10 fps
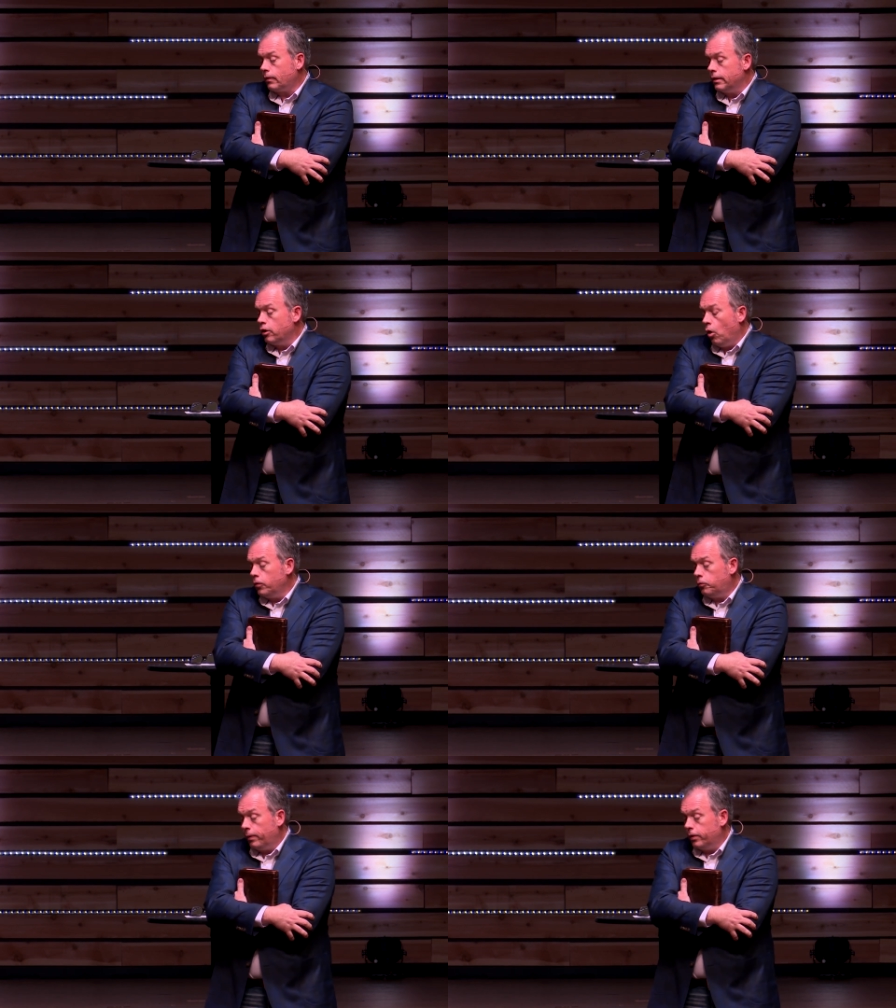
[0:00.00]
that the
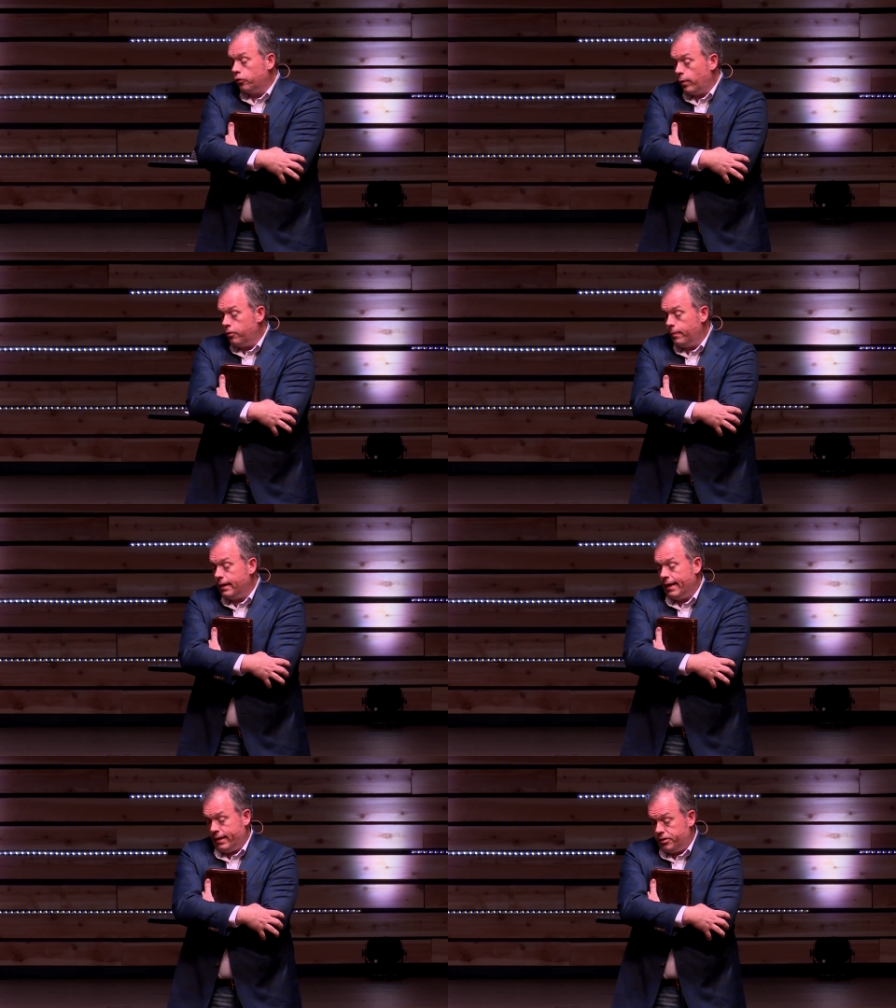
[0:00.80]
Holy Spirit is with
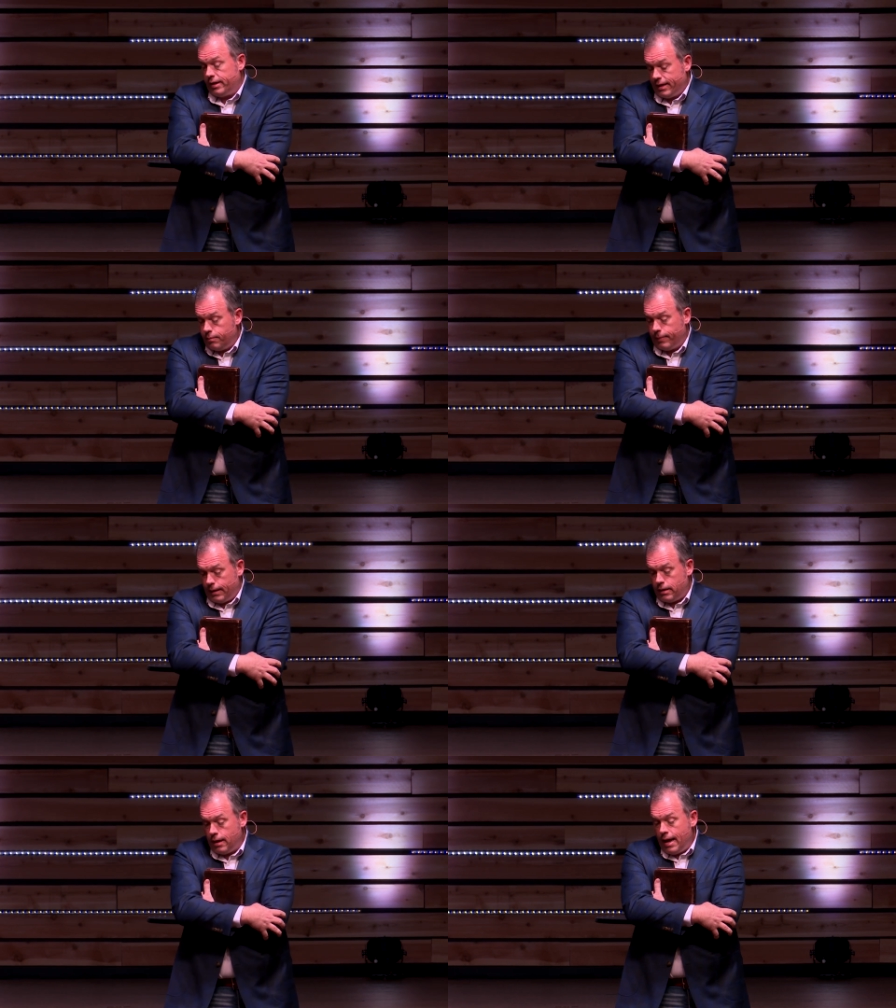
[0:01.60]
me and He's in
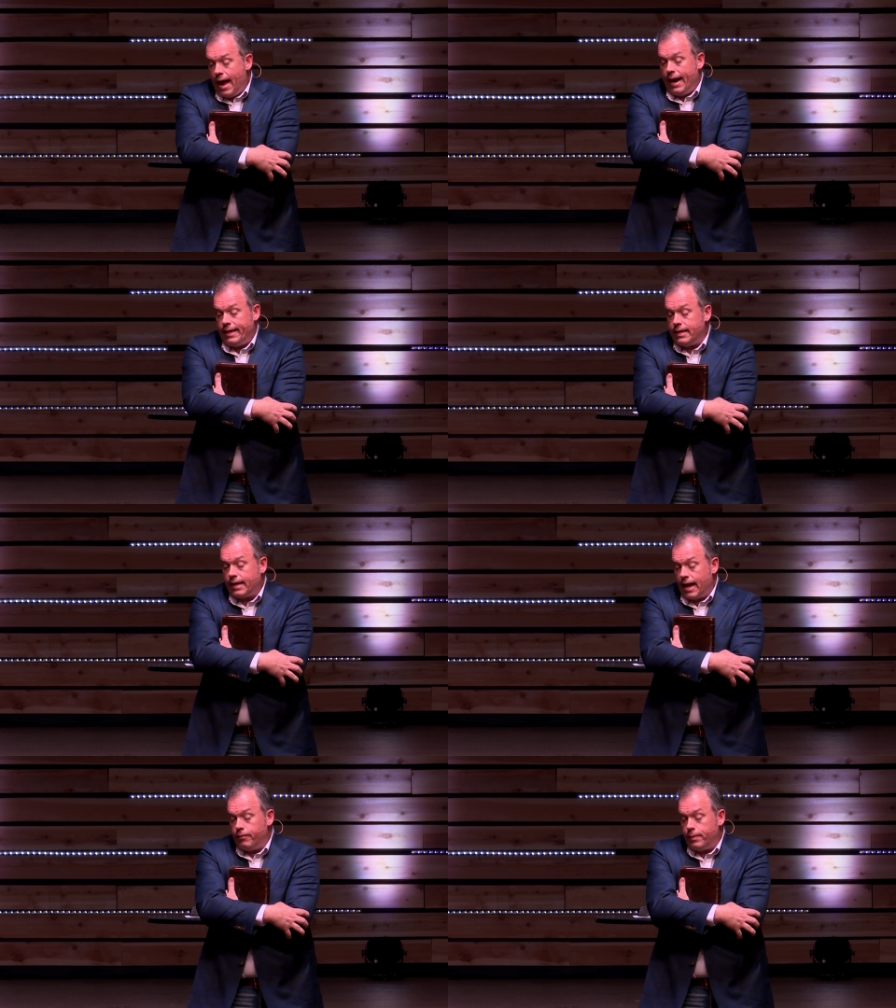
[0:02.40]
me, and He
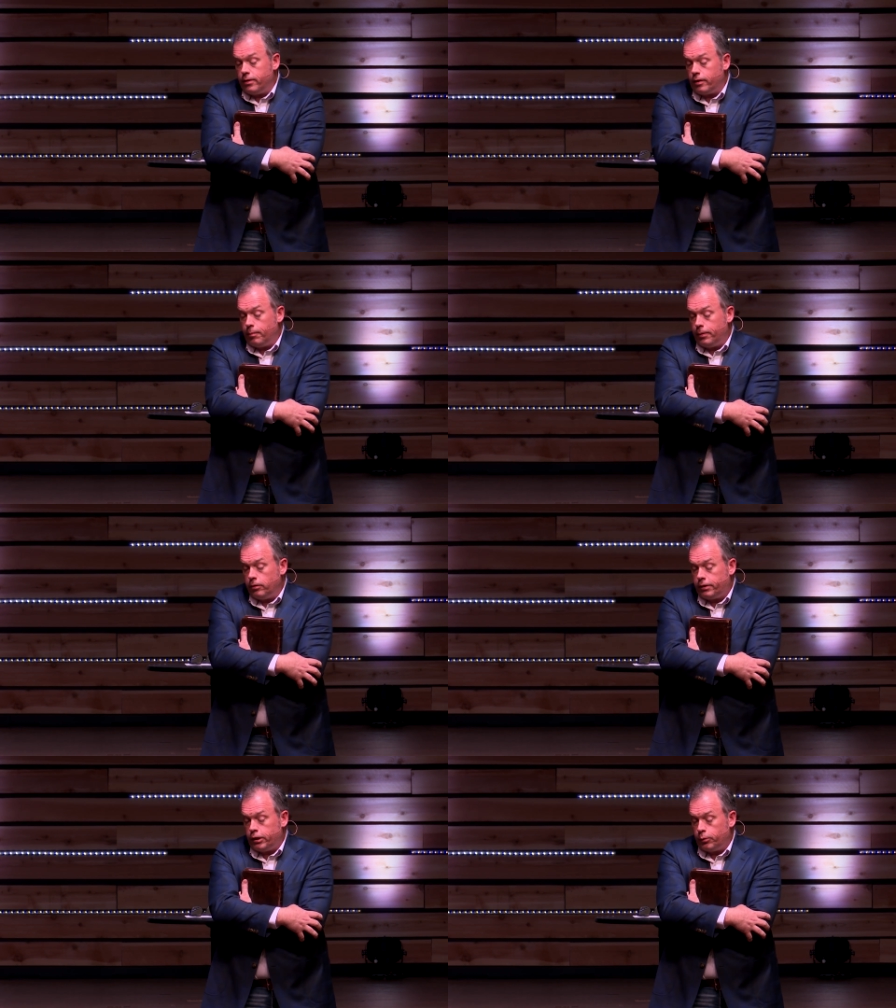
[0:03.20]
gave me the
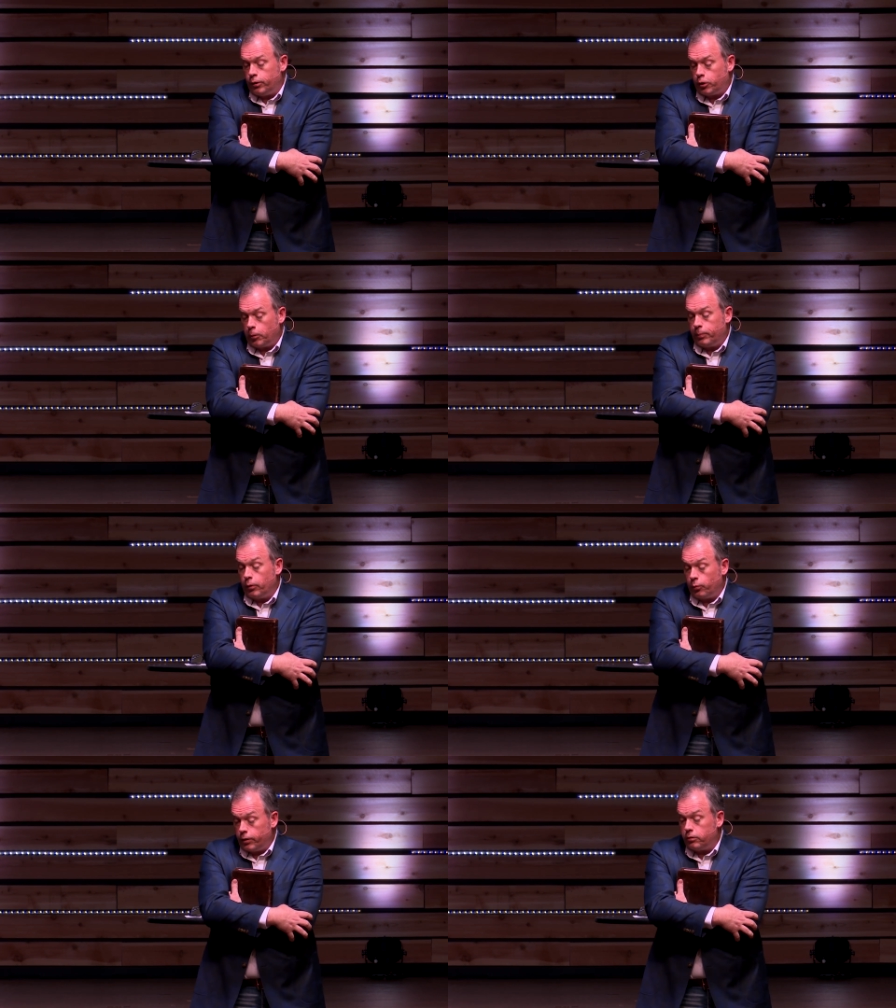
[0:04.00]
ability to
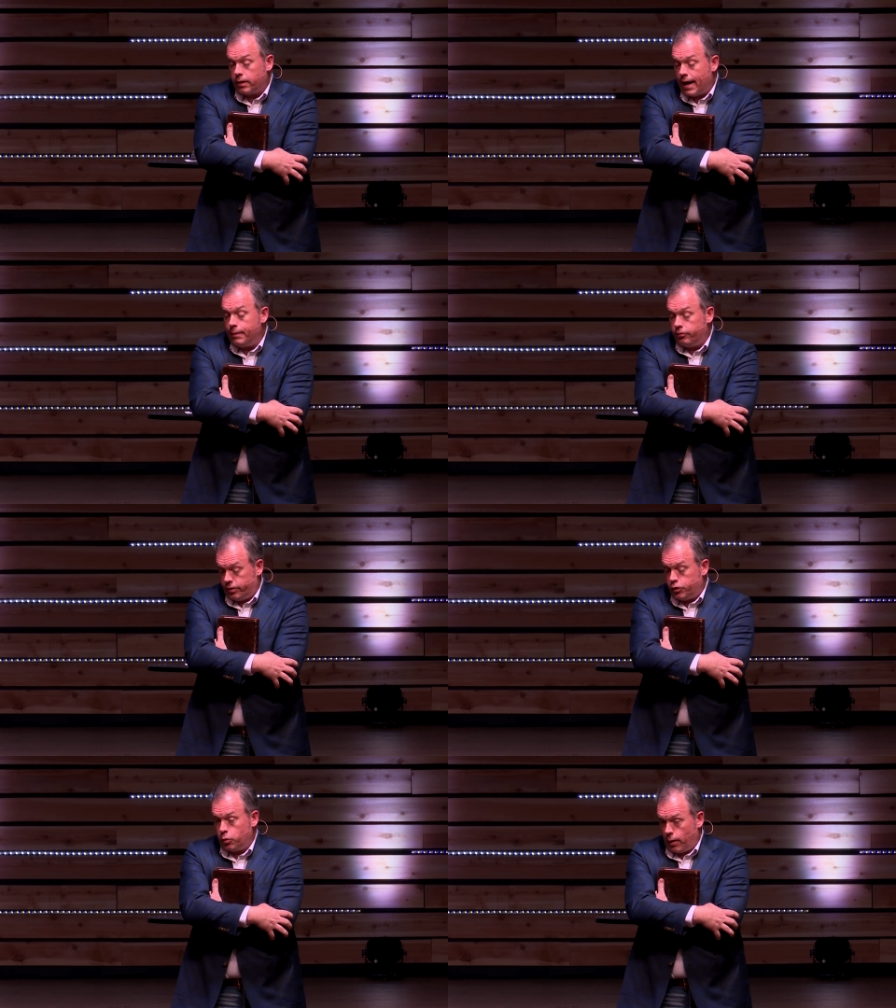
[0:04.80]
interpret real time
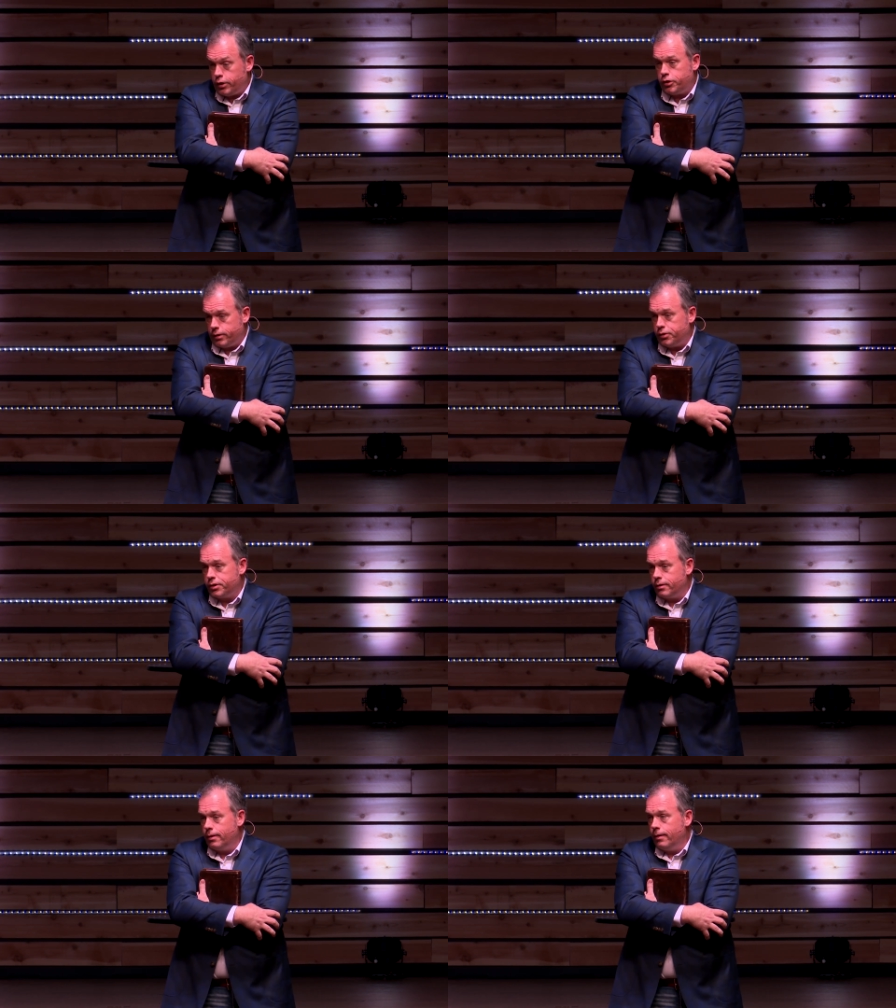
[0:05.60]

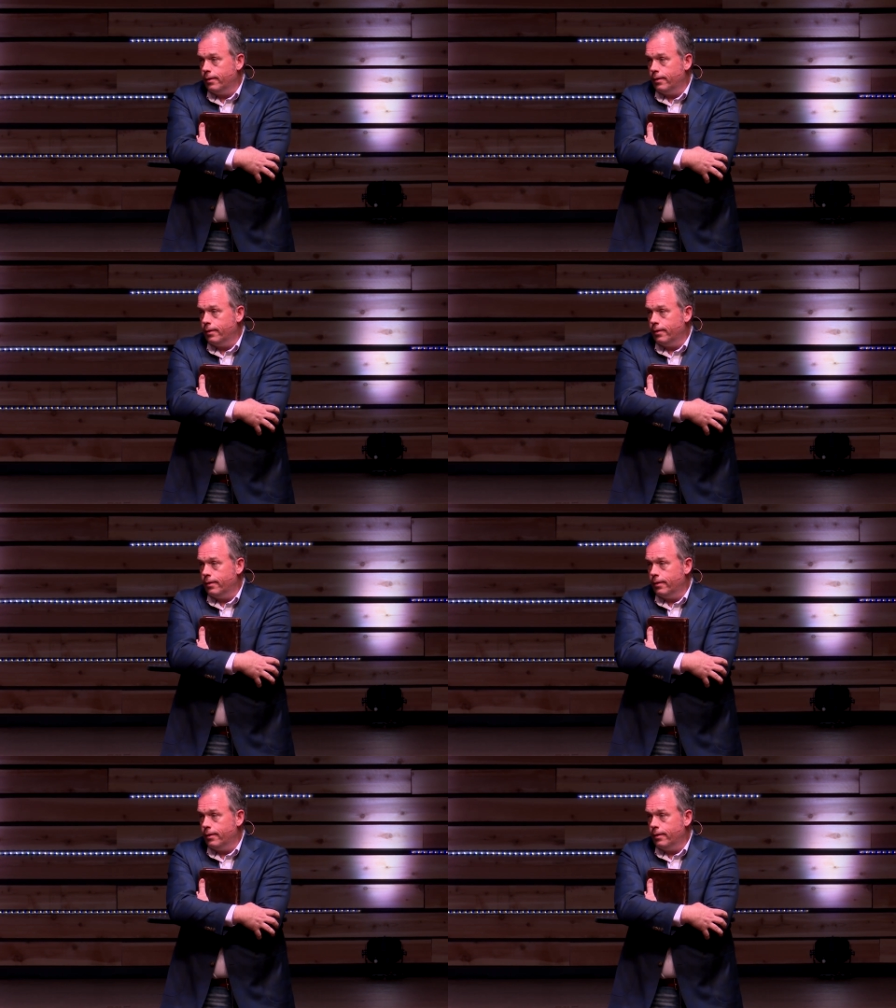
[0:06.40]
situations.